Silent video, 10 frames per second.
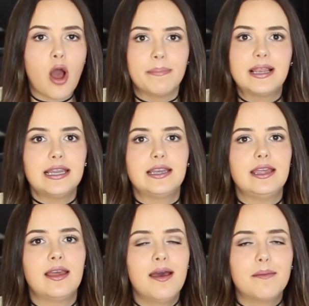
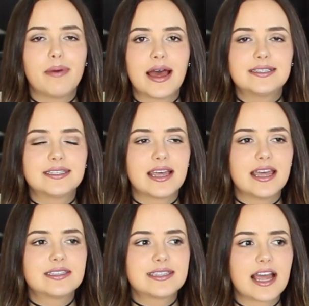completely, but
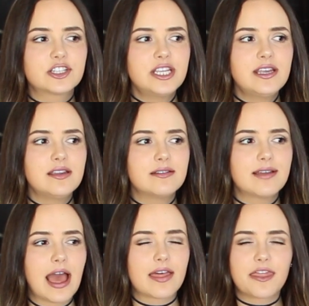it's actually,
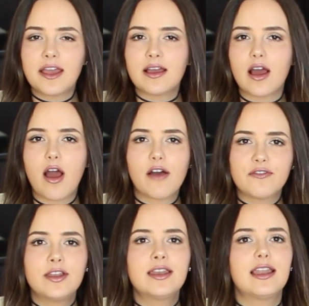I think
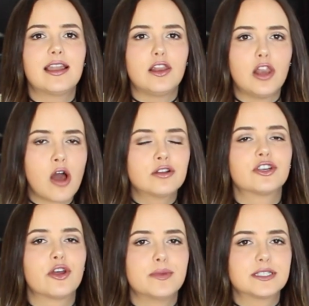often long
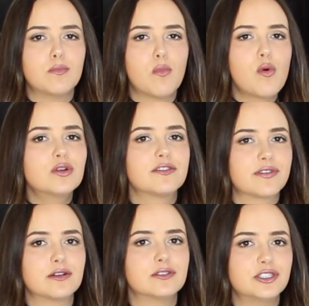term it's more
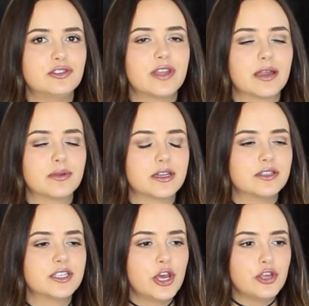difficult to do that
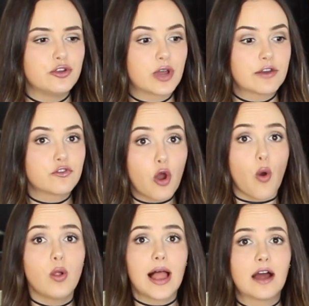because you kind of go
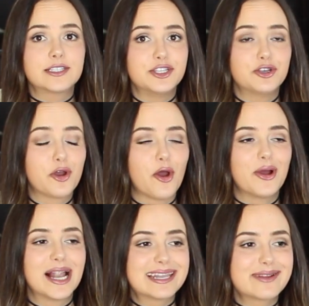all out and you
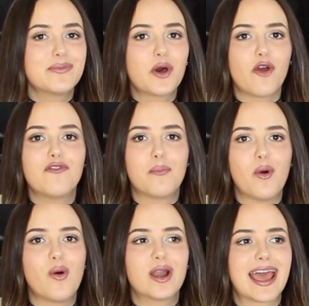go a little bit
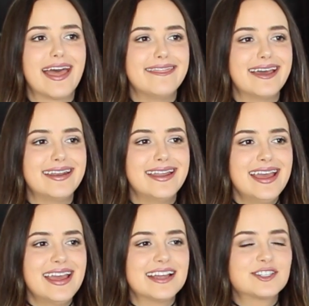overboard, and then
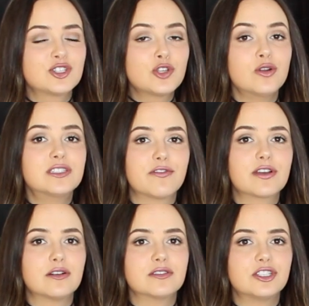it's so
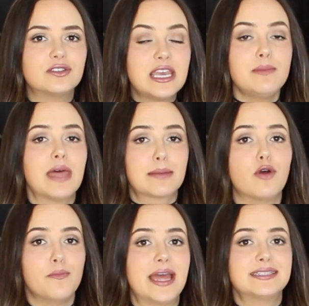difficult to keep that
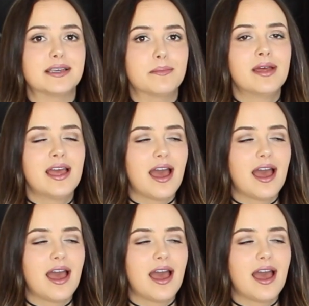momentum,